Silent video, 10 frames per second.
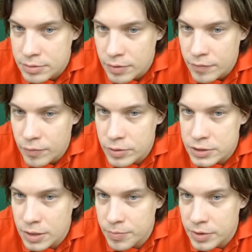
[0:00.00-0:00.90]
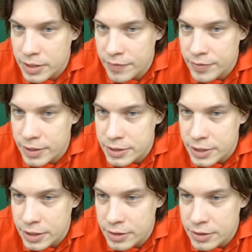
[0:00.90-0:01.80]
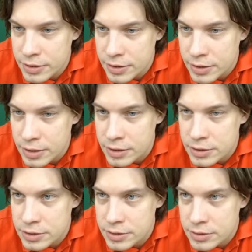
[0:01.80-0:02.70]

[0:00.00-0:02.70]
For example, if they take, it's